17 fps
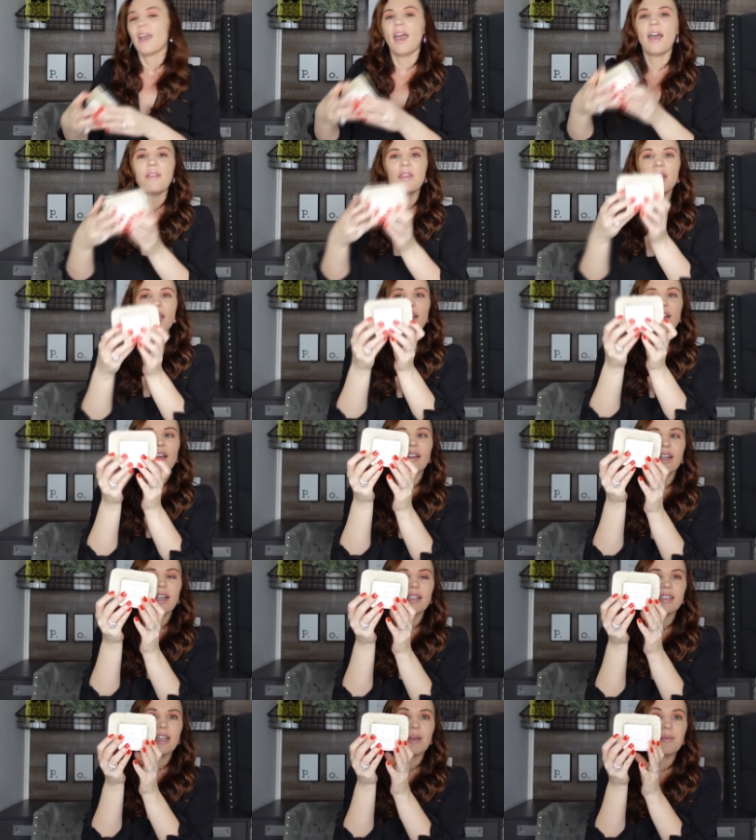And then
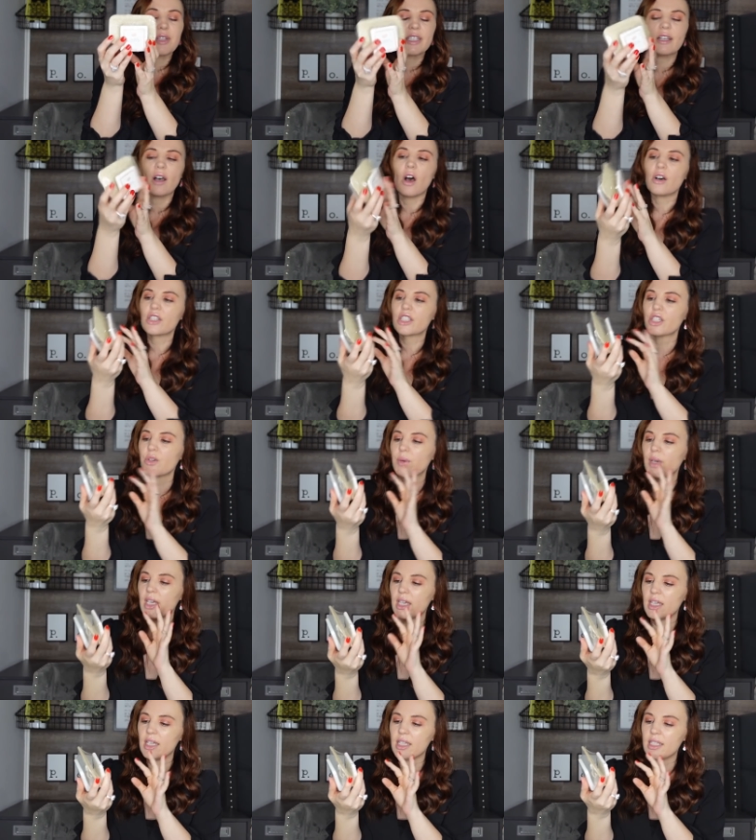next up, this also
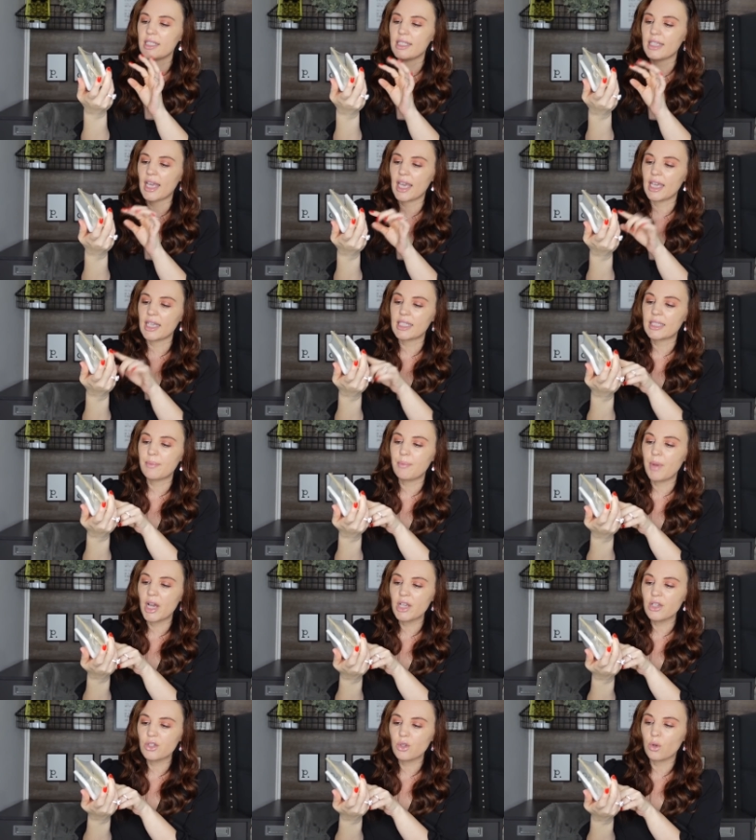is a
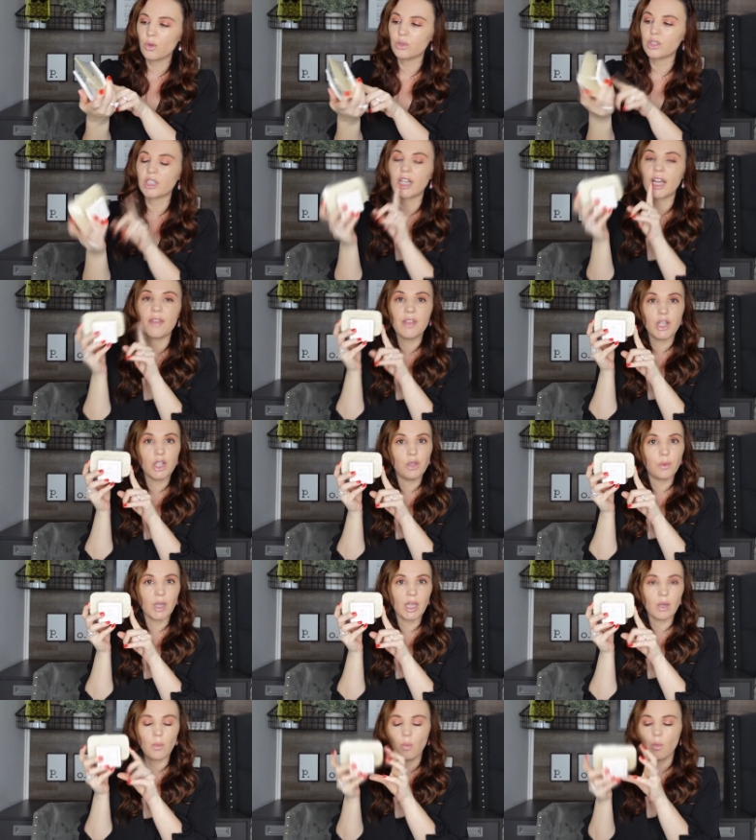sponge holder, and then you
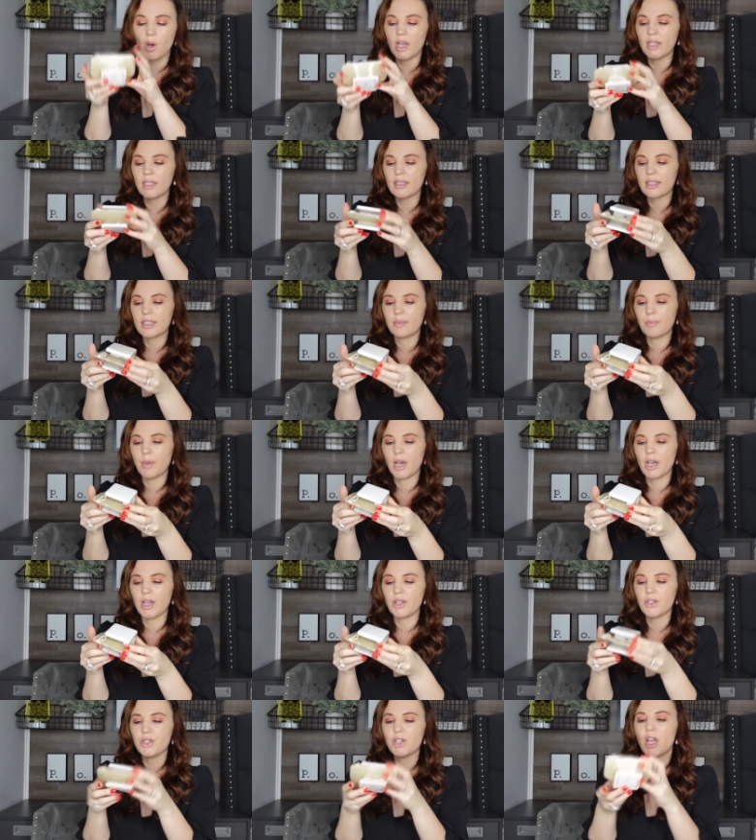get one
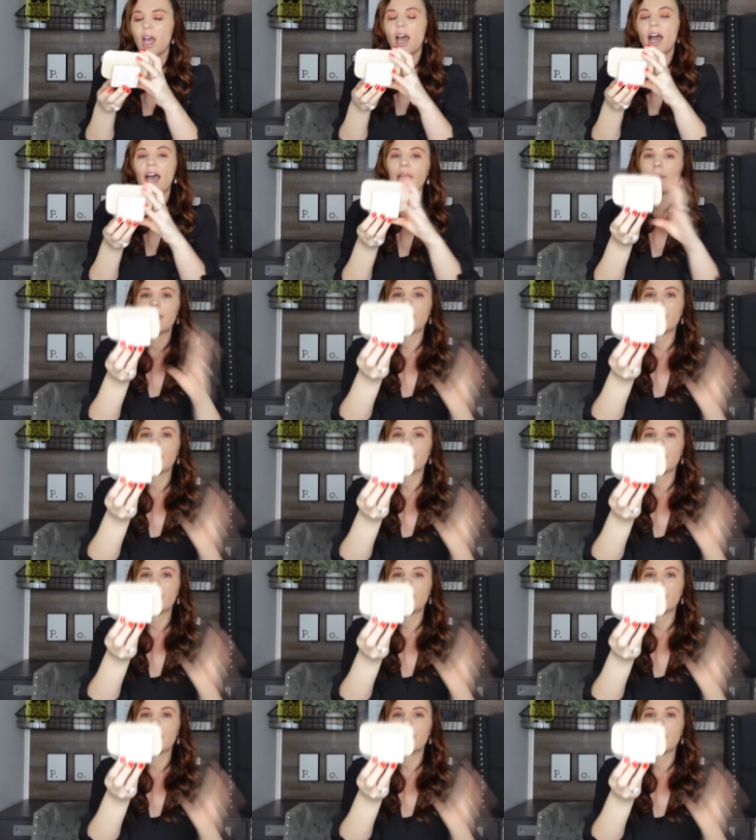sponge. I